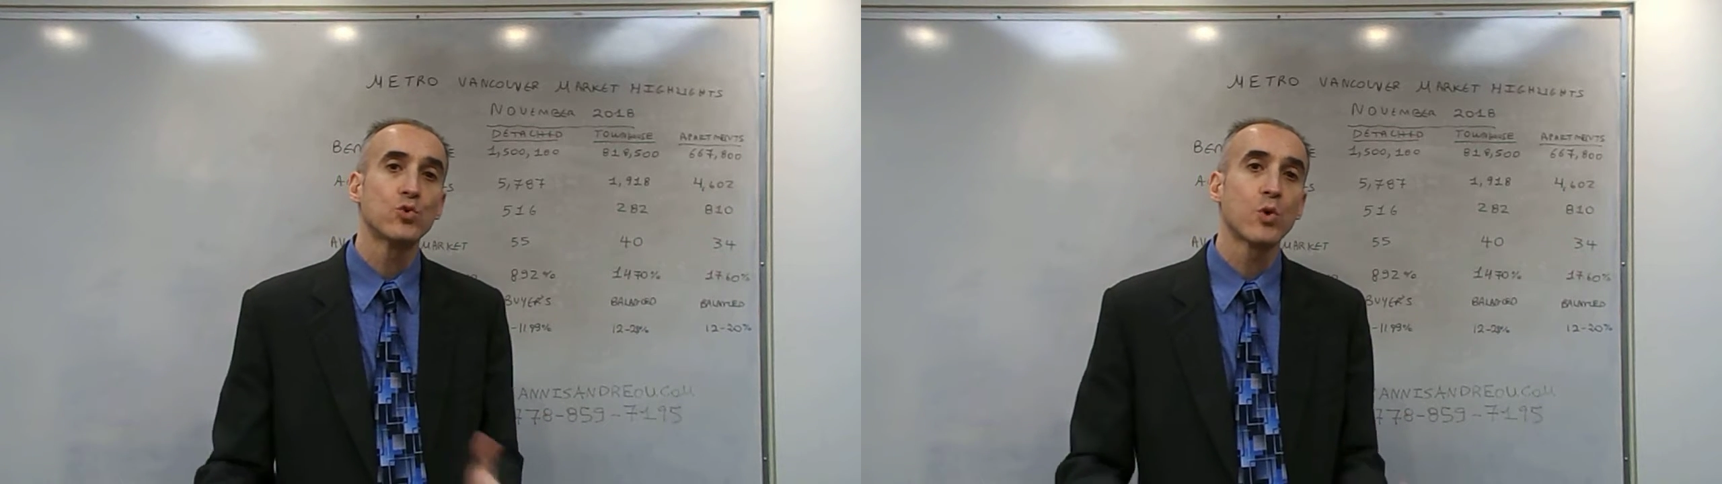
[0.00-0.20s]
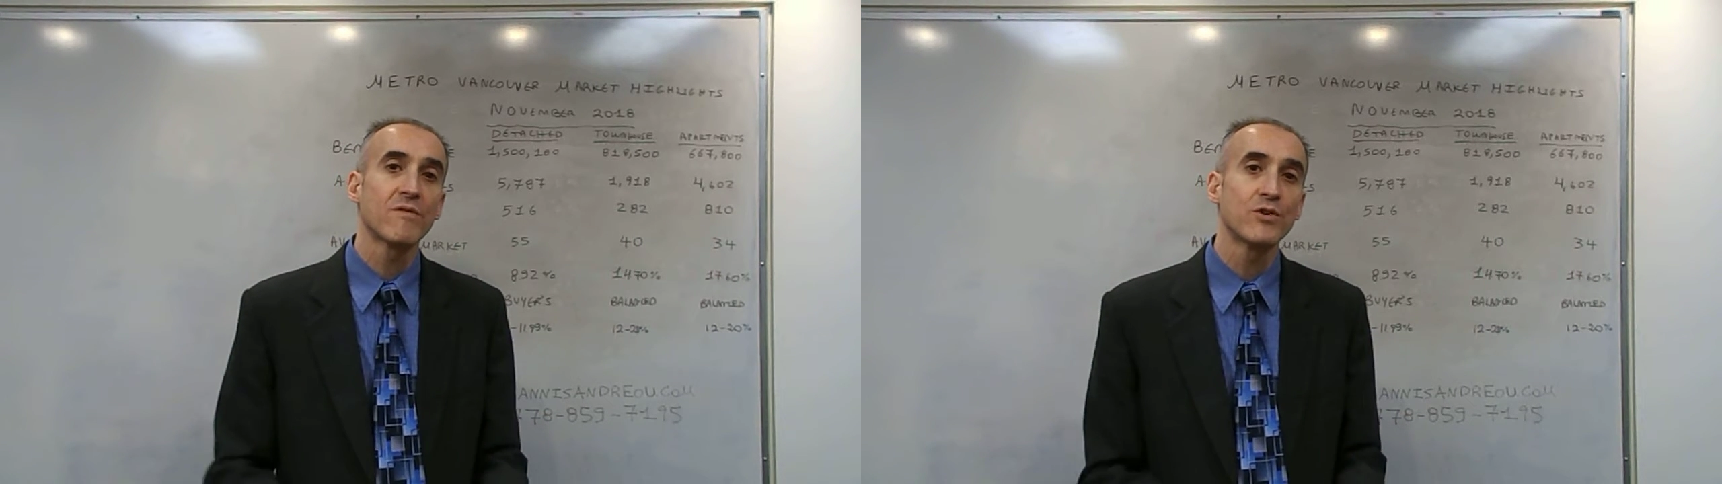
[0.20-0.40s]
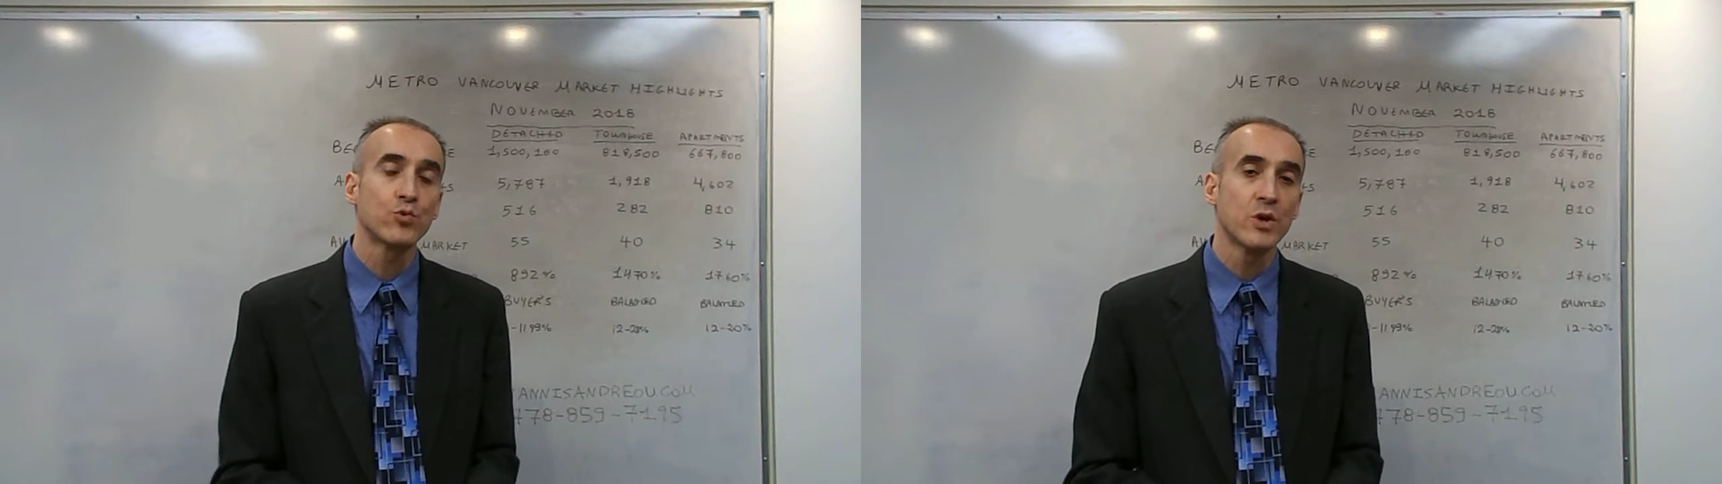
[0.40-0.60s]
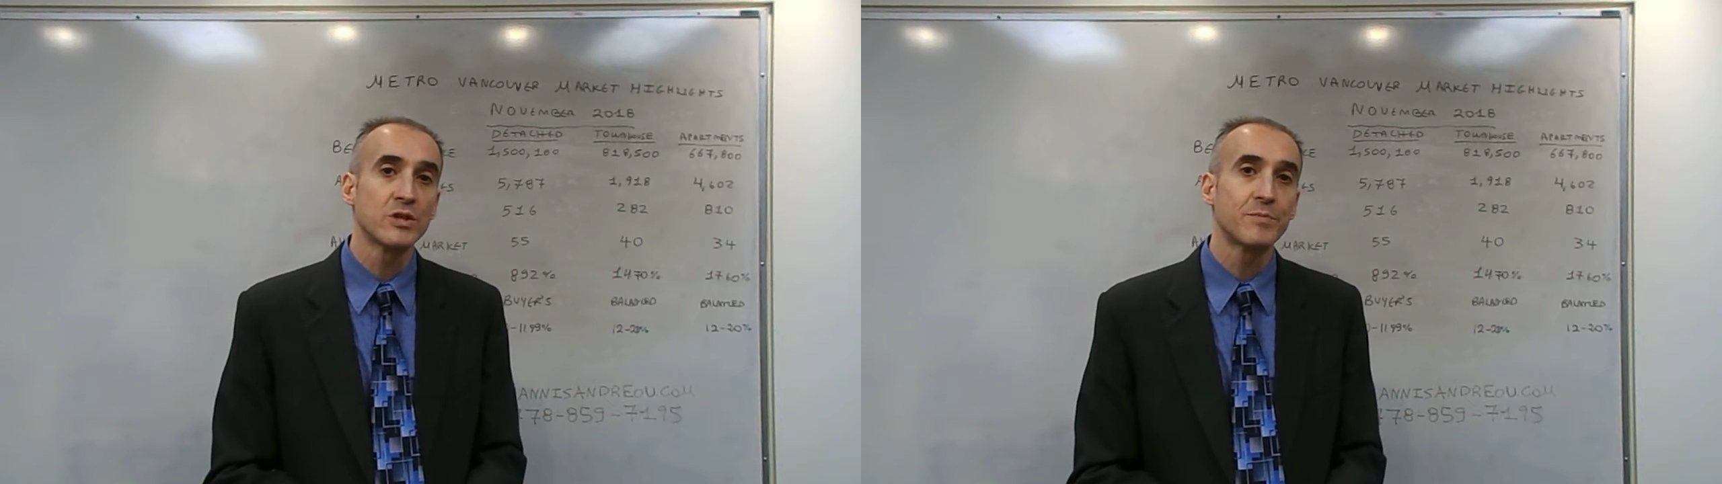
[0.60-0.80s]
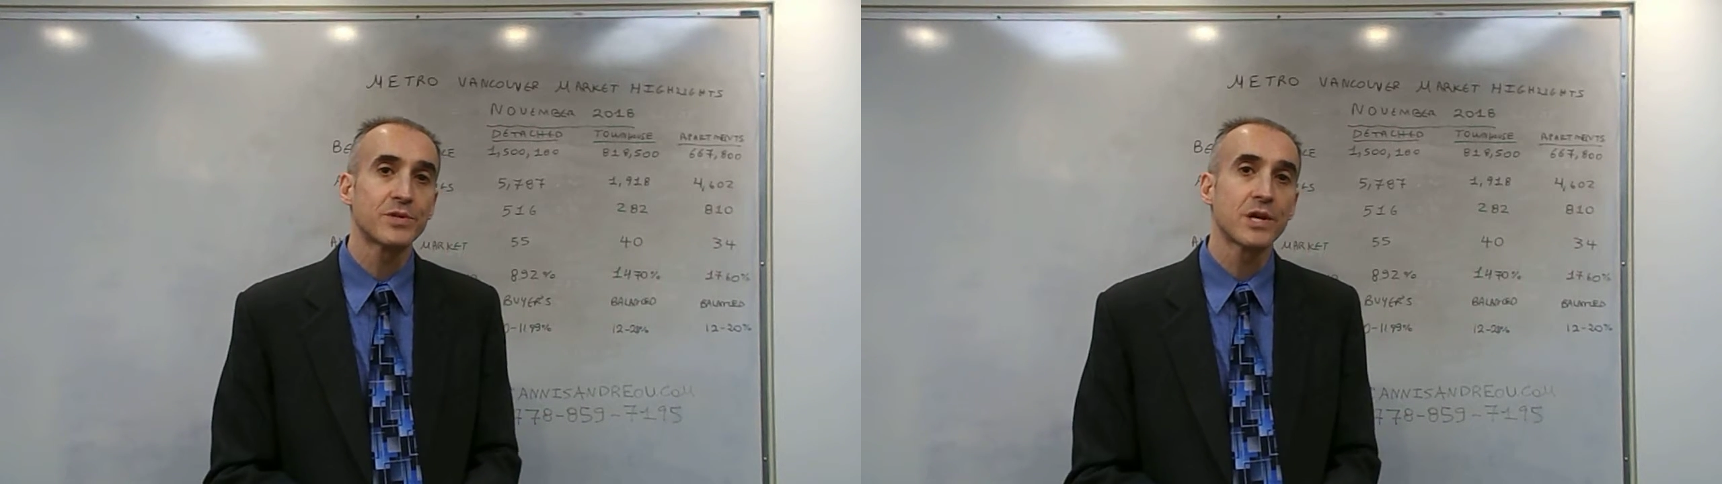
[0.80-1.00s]
12 and
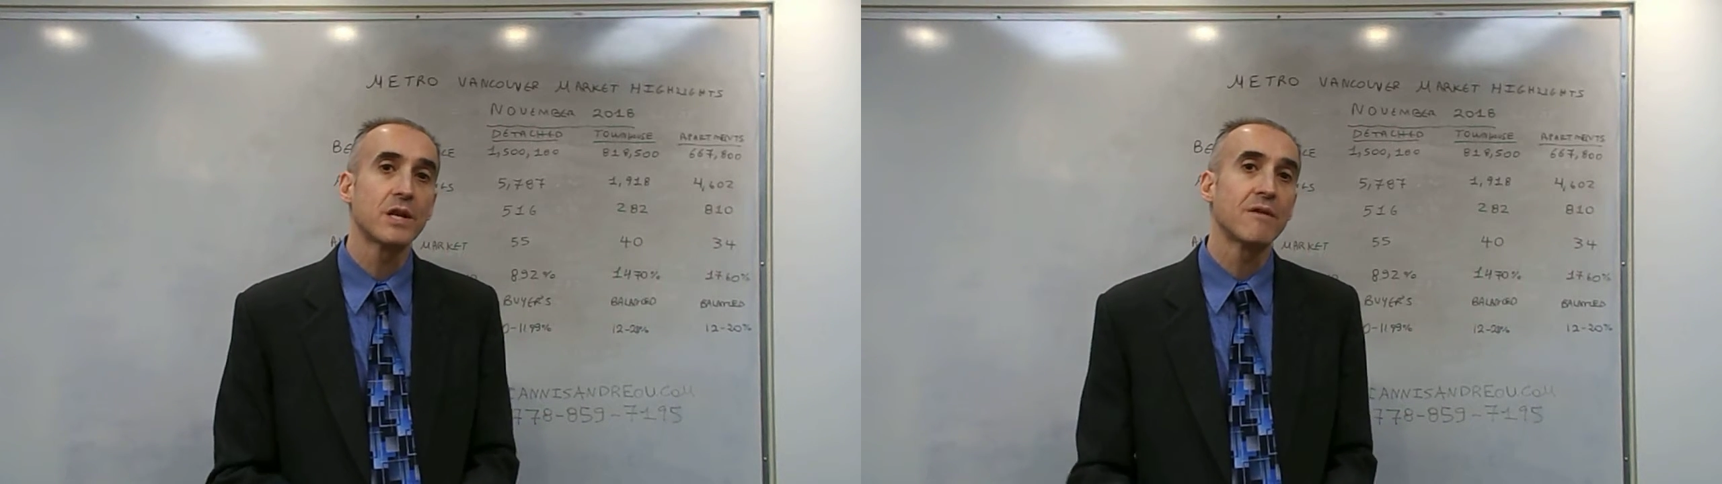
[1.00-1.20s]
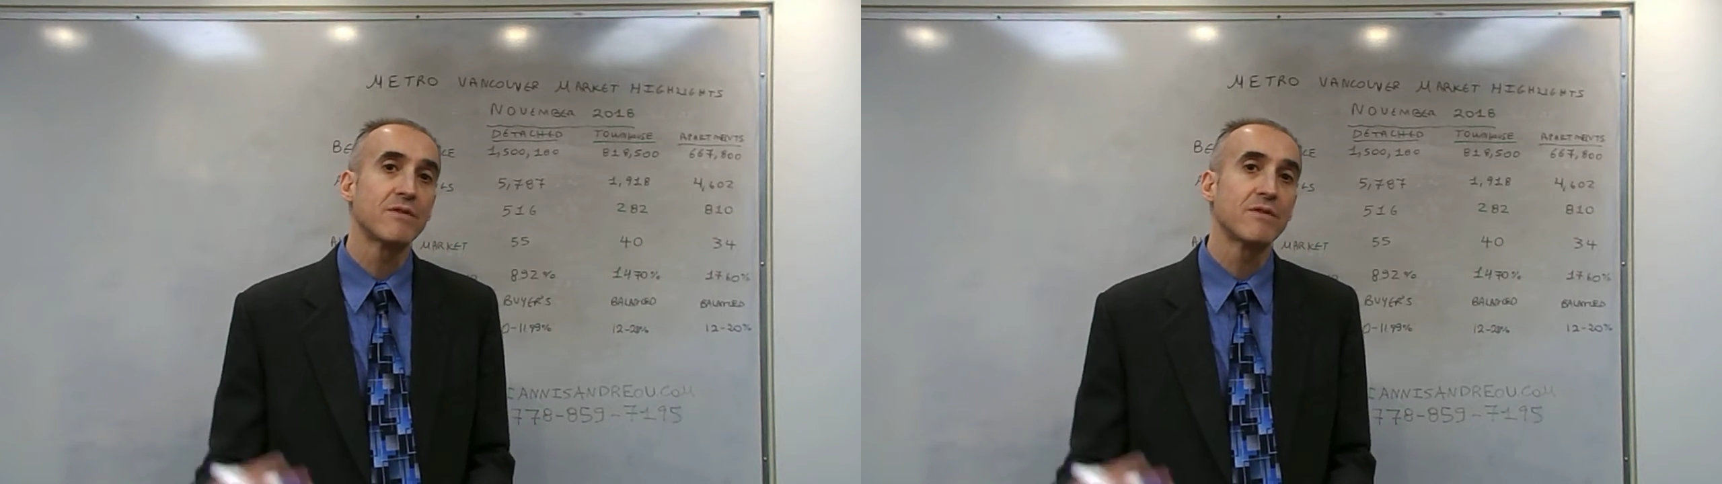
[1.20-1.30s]
20%.